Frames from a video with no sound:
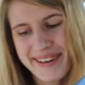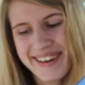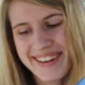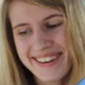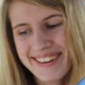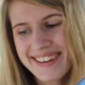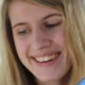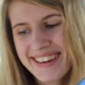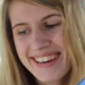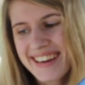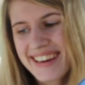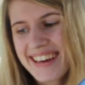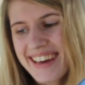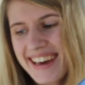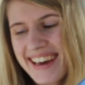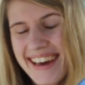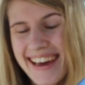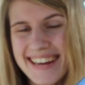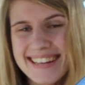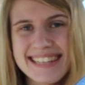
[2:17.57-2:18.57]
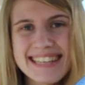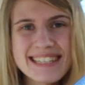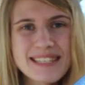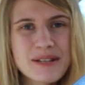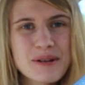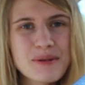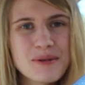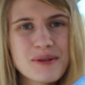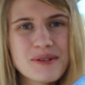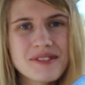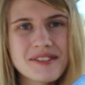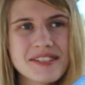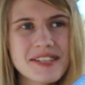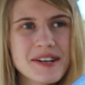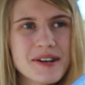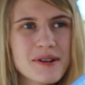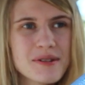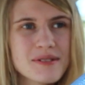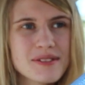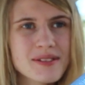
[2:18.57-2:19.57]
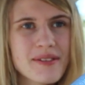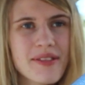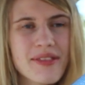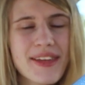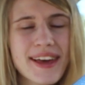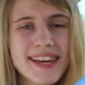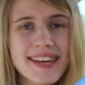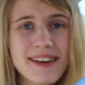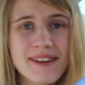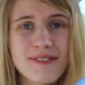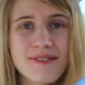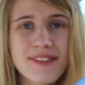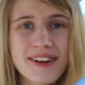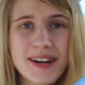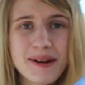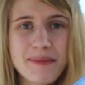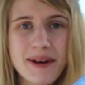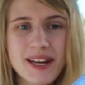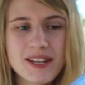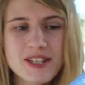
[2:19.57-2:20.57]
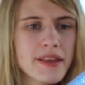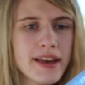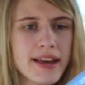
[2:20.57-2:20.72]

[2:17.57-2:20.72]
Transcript: but it, it's cool. So so thank you very much.